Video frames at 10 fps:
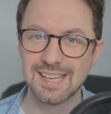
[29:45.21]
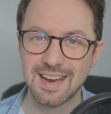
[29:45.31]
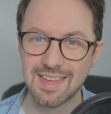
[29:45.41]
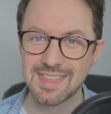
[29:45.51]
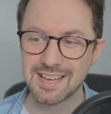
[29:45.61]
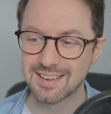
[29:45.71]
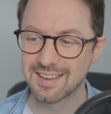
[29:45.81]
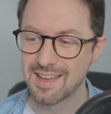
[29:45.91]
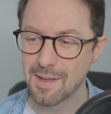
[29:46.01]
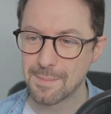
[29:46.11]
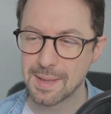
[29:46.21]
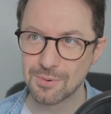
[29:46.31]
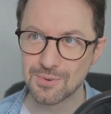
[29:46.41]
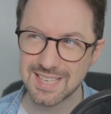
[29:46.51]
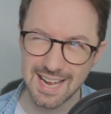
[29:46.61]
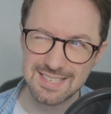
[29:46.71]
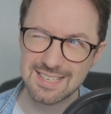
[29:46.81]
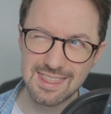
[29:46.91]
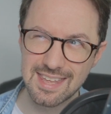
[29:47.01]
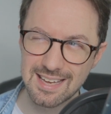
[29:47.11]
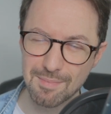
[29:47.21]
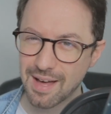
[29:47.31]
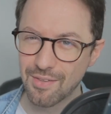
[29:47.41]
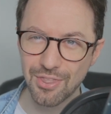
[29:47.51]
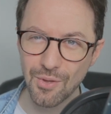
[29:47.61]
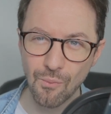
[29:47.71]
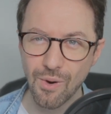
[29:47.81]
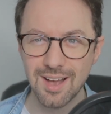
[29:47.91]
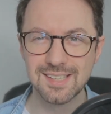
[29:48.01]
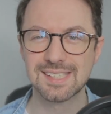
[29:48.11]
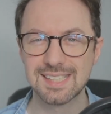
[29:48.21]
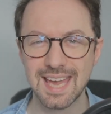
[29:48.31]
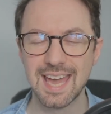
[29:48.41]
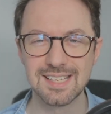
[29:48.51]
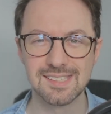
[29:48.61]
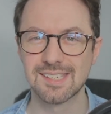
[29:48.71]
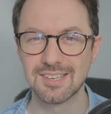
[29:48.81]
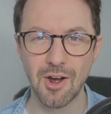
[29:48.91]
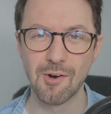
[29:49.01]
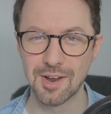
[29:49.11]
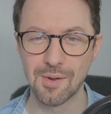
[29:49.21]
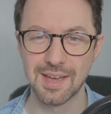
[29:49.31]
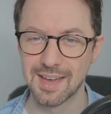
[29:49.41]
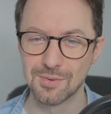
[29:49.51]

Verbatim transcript: And I think people tend to think about the worst case scenario here,